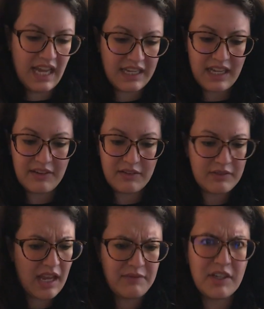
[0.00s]
and they,
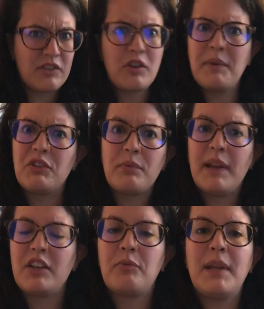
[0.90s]
they've done so many
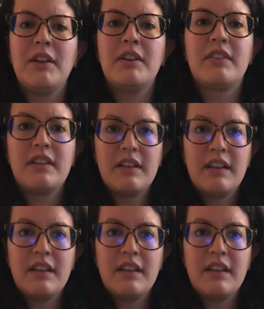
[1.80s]
tremendous beers.